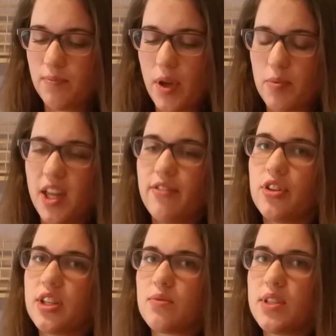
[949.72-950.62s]
My plan for
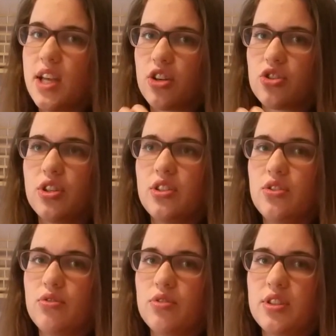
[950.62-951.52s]
this was actually
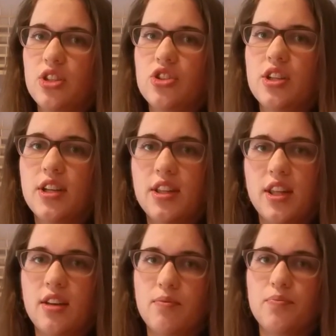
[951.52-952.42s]
to stitch it and
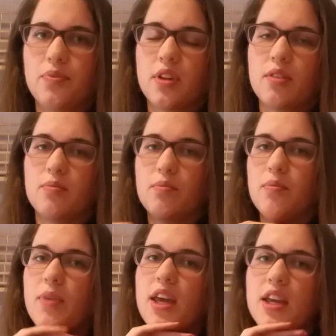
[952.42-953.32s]
then
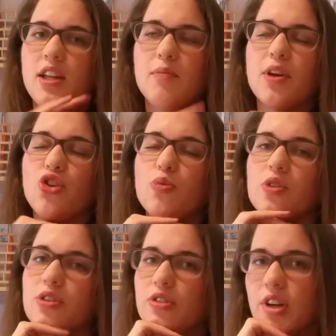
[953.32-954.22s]
hang it in my
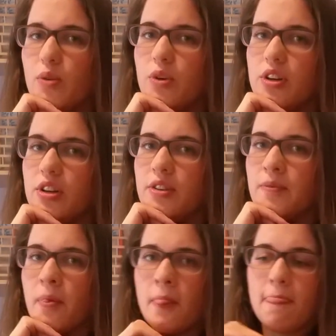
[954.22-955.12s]
cubicle at work.
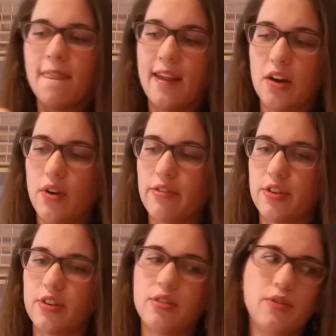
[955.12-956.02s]

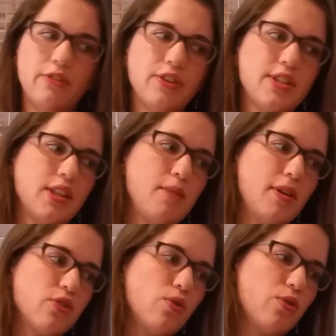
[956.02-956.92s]
However, we've recently
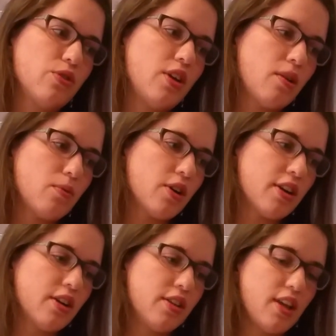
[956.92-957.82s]
been told at work
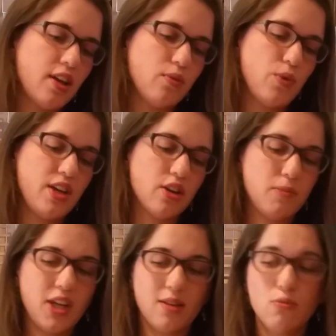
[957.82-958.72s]
that we are
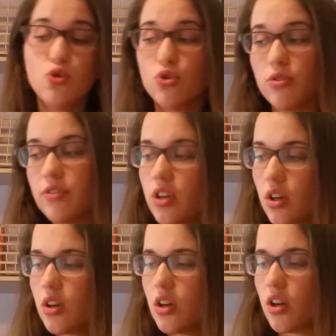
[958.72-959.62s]
being moved
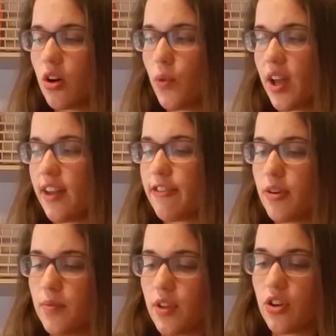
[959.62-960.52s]
away
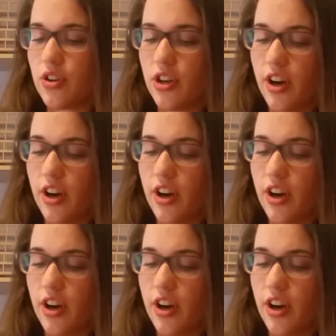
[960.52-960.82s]
from the current